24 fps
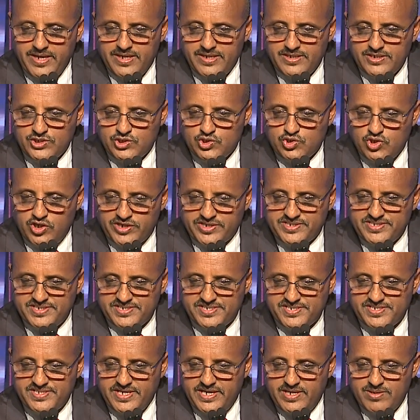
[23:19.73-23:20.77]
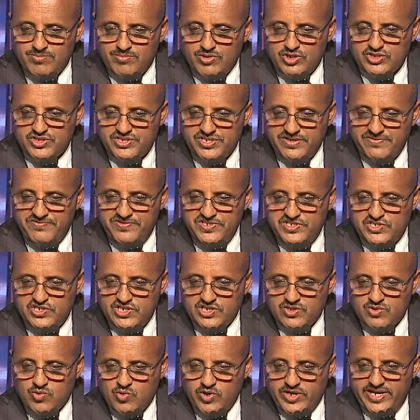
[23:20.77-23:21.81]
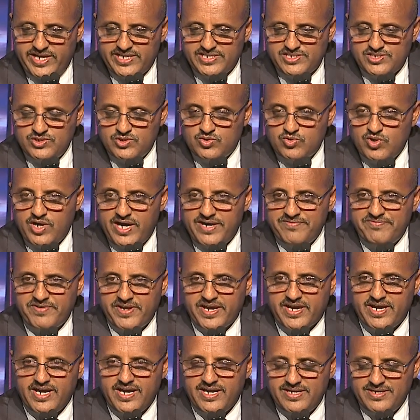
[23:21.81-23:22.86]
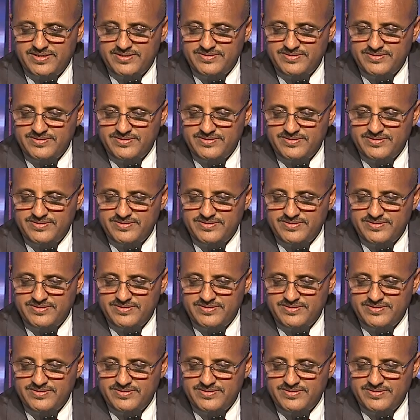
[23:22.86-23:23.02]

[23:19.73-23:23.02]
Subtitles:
shortest and most efficient connection to Africa,